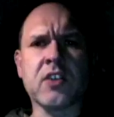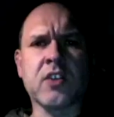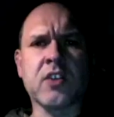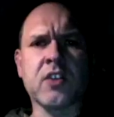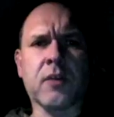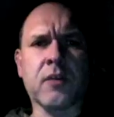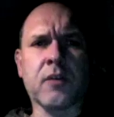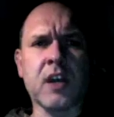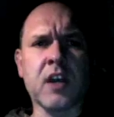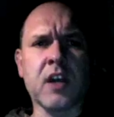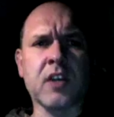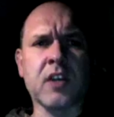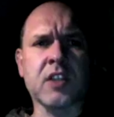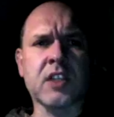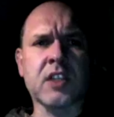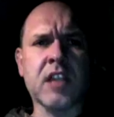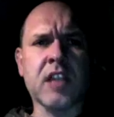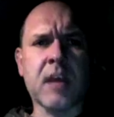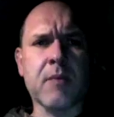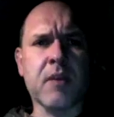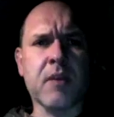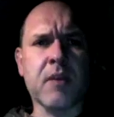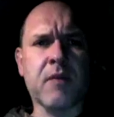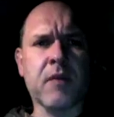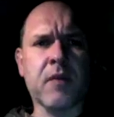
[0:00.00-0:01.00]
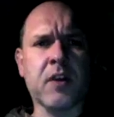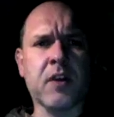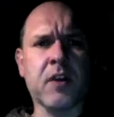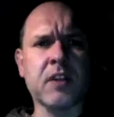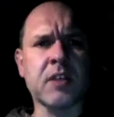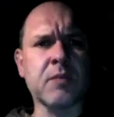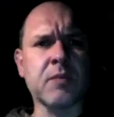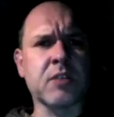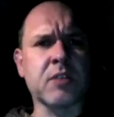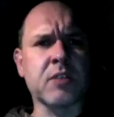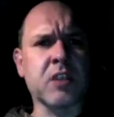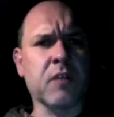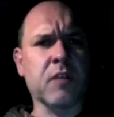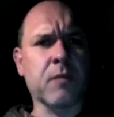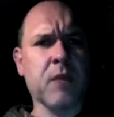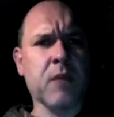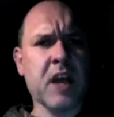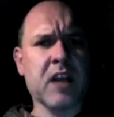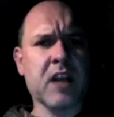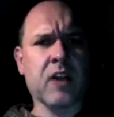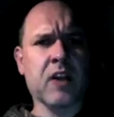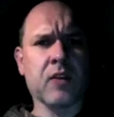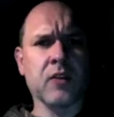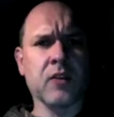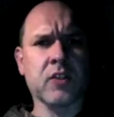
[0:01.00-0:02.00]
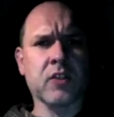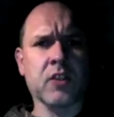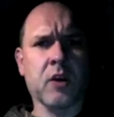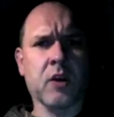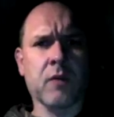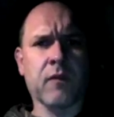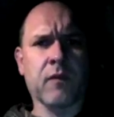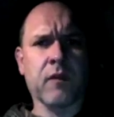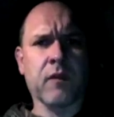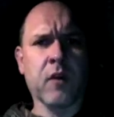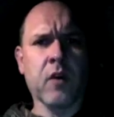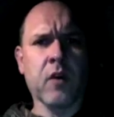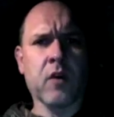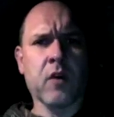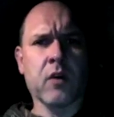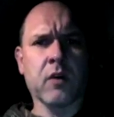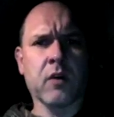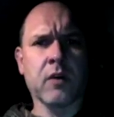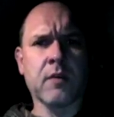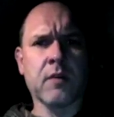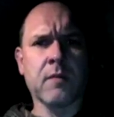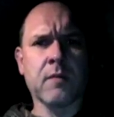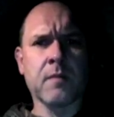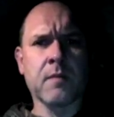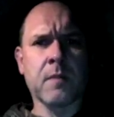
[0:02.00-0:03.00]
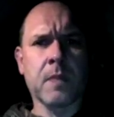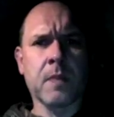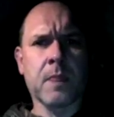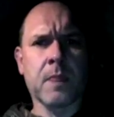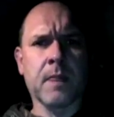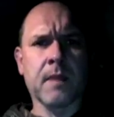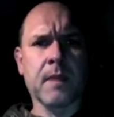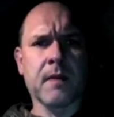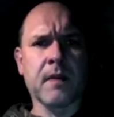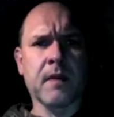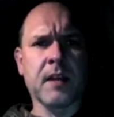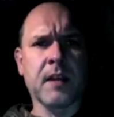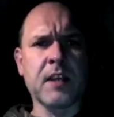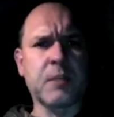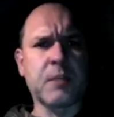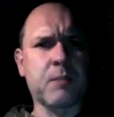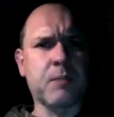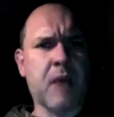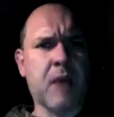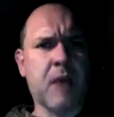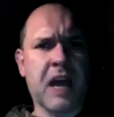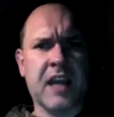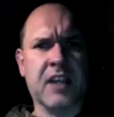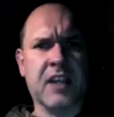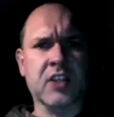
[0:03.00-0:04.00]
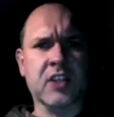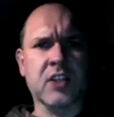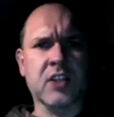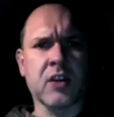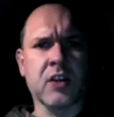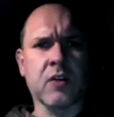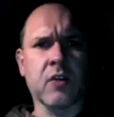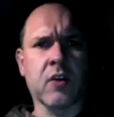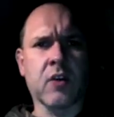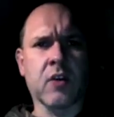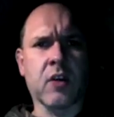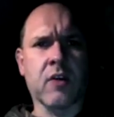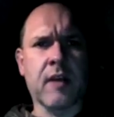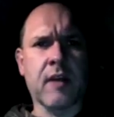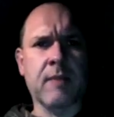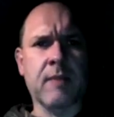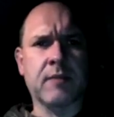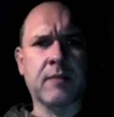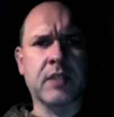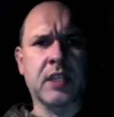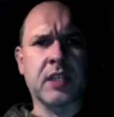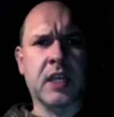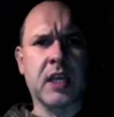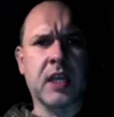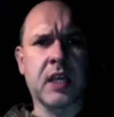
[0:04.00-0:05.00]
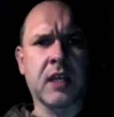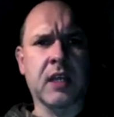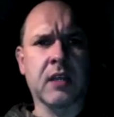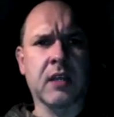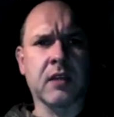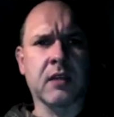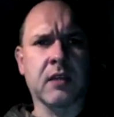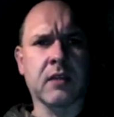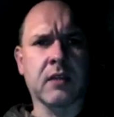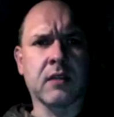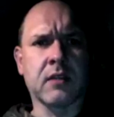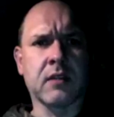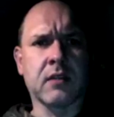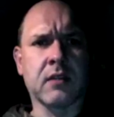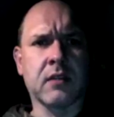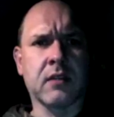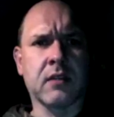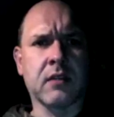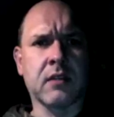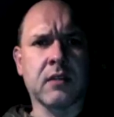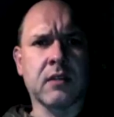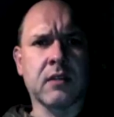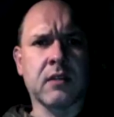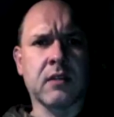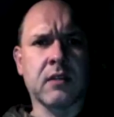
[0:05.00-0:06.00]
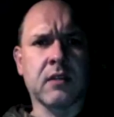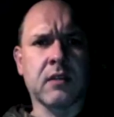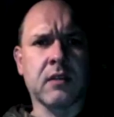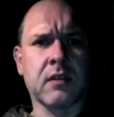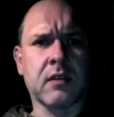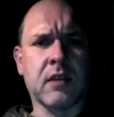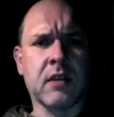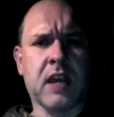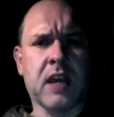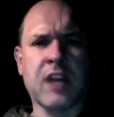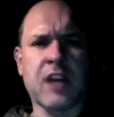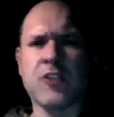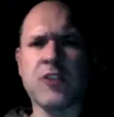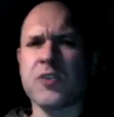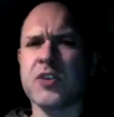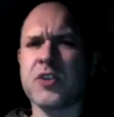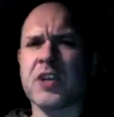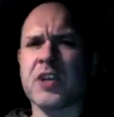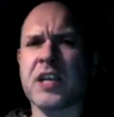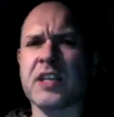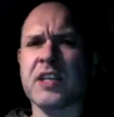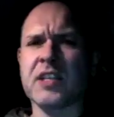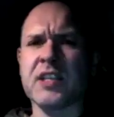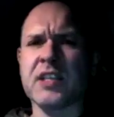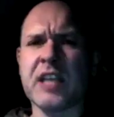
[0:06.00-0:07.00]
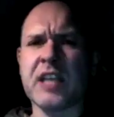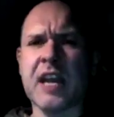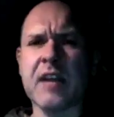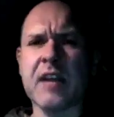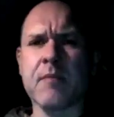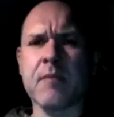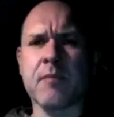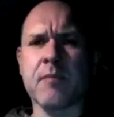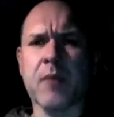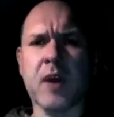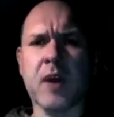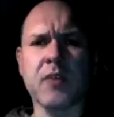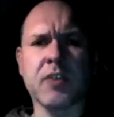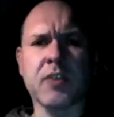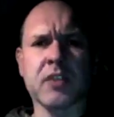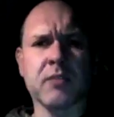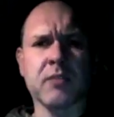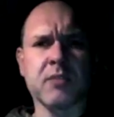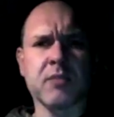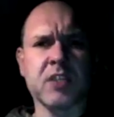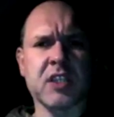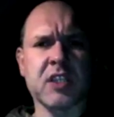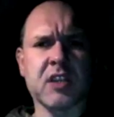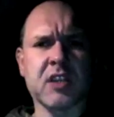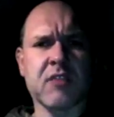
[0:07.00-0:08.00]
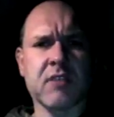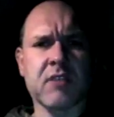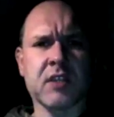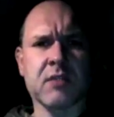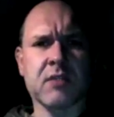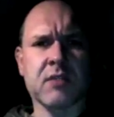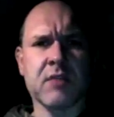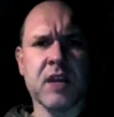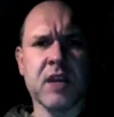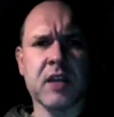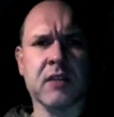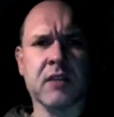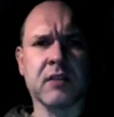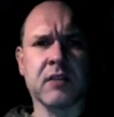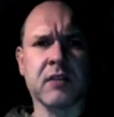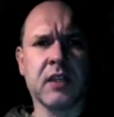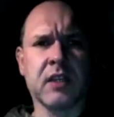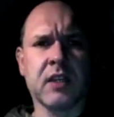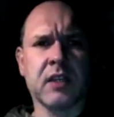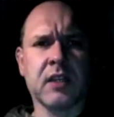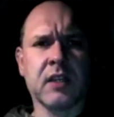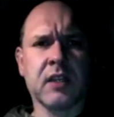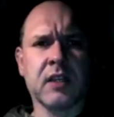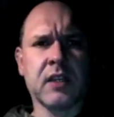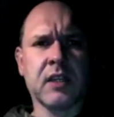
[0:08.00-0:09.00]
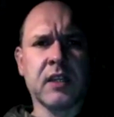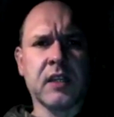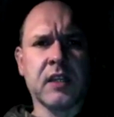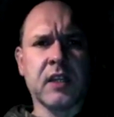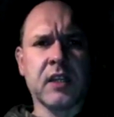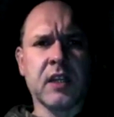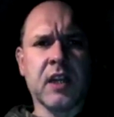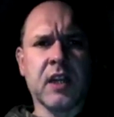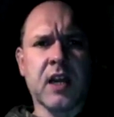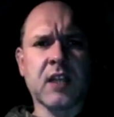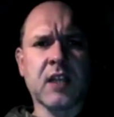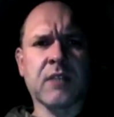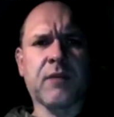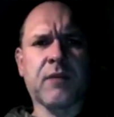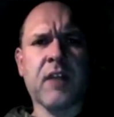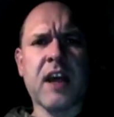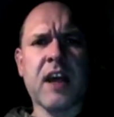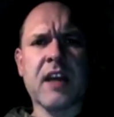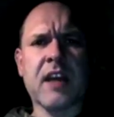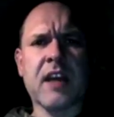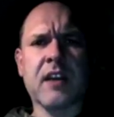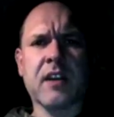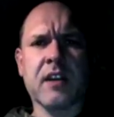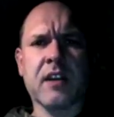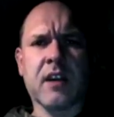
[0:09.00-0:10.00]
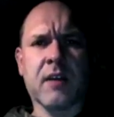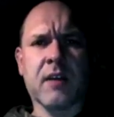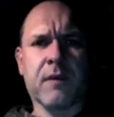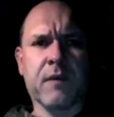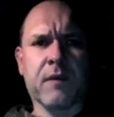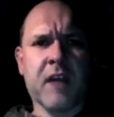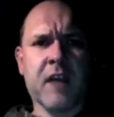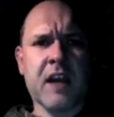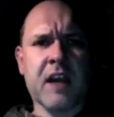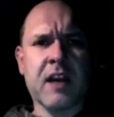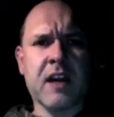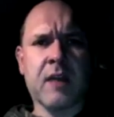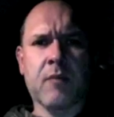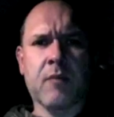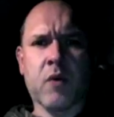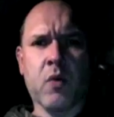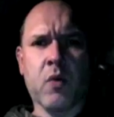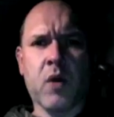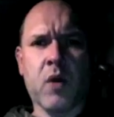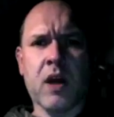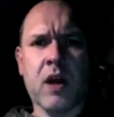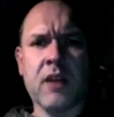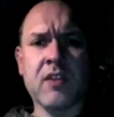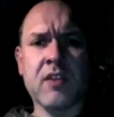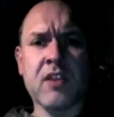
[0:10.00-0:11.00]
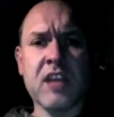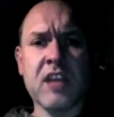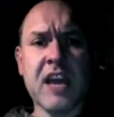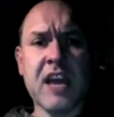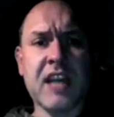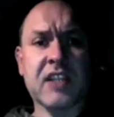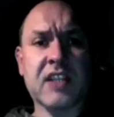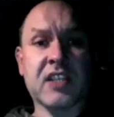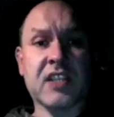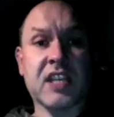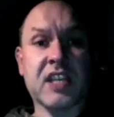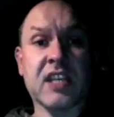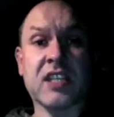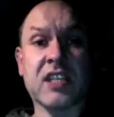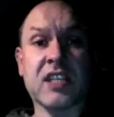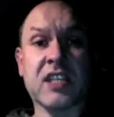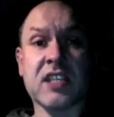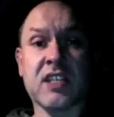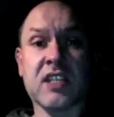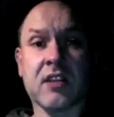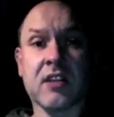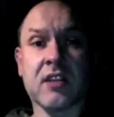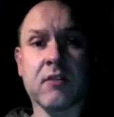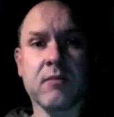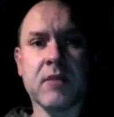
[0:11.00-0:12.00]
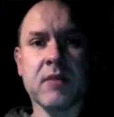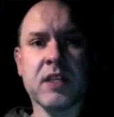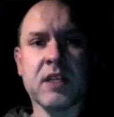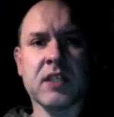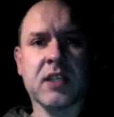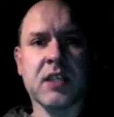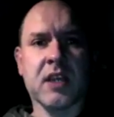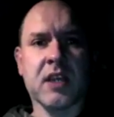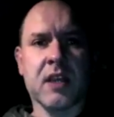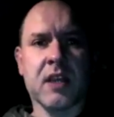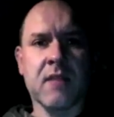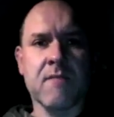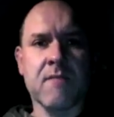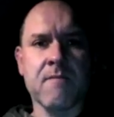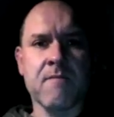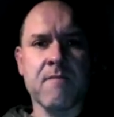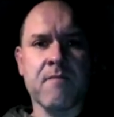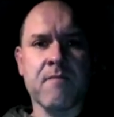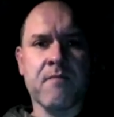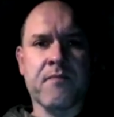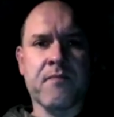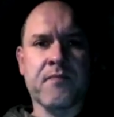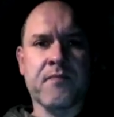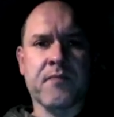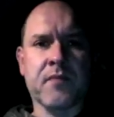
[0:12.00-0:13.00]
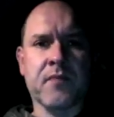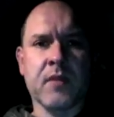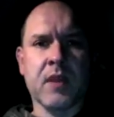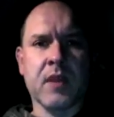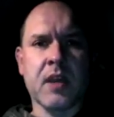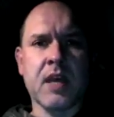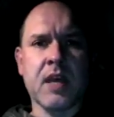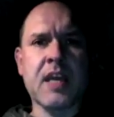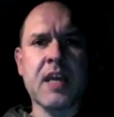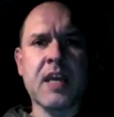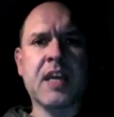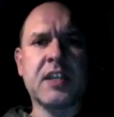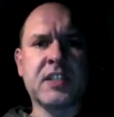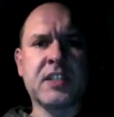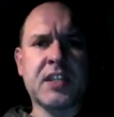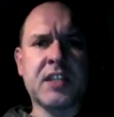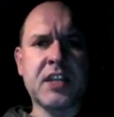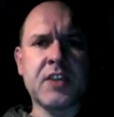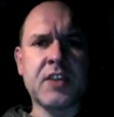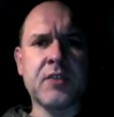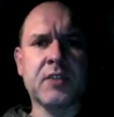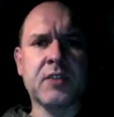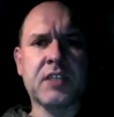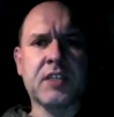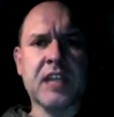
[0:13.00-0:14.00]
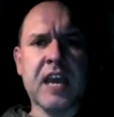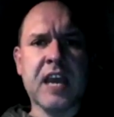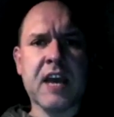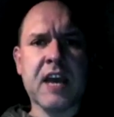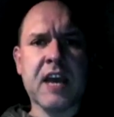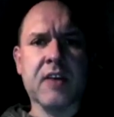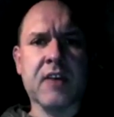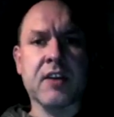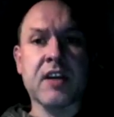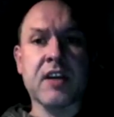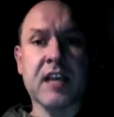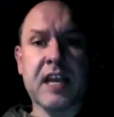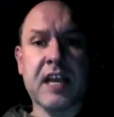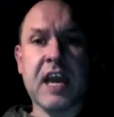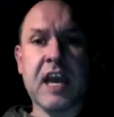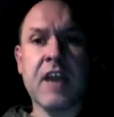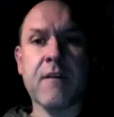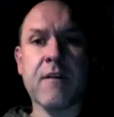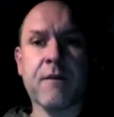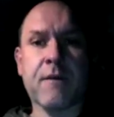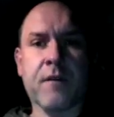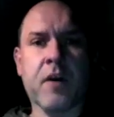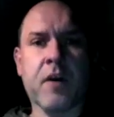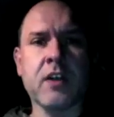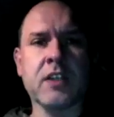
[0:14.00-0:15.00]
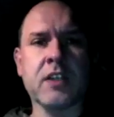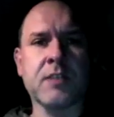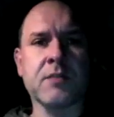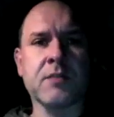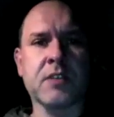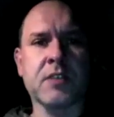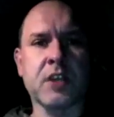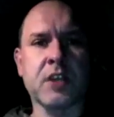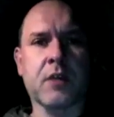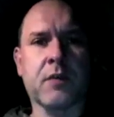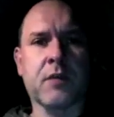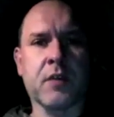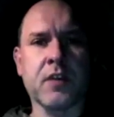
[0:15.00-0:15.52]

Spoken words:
the last step, he finds himself back on the top floor. His bag is no longer empty. Andrew shakes his head and posts the mysterious mail. At flat number 1, the exit is still missing. He continues down and again finds himself on the